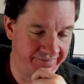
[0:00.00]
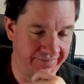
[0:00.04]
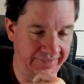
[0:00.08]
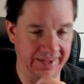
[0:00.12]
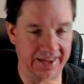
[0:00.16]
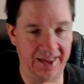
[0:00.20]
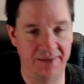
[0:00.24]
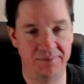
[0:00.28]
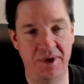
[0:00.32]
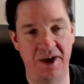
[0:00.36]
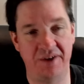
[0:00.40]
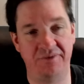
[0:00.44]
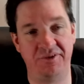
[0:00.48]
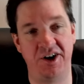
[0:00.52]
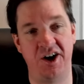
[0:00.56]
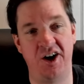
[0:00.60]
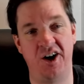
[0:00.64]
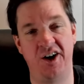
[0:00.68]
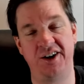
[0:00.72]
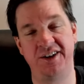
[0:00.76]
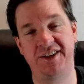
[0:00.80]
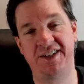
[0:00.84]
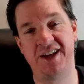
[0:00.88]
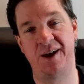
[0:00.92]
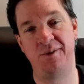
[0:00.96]
I'm having a
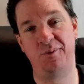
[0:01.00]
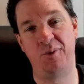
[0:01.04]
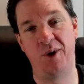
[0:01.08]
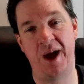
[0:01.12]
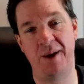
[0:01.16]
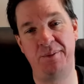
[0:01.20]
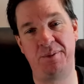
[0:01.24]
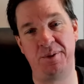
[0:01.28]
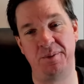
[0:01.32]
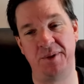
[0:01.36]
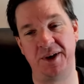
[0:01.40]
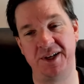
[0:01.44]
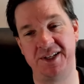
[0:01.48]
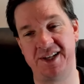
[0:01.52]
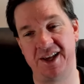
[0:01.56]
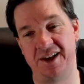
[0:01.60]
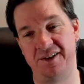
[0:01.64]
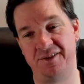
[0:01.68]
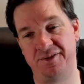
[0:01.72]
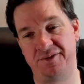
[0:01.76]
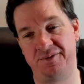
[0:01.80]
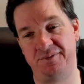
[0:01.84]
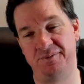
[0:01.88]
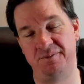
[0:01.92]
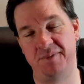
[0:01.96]
hard time wrapping
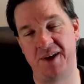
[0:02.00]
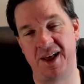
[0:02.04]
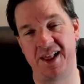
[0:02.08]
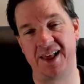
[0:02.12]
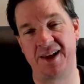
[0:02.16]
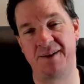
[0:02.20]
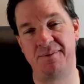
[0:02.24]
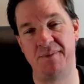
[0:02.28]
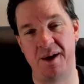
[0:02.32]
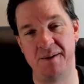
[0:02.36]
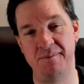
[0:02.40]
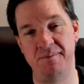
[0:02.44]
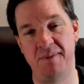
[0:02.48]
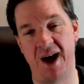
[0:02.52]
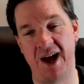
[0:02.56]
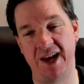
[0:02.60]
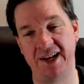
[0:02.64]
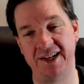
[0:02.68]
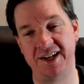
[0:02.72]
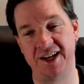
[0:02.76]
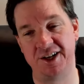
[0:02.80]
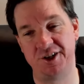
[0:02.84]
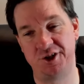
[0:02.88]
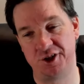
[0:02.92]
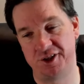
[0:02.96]
my
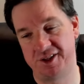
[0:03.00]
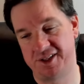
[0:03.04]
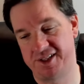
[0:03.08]
mind, I should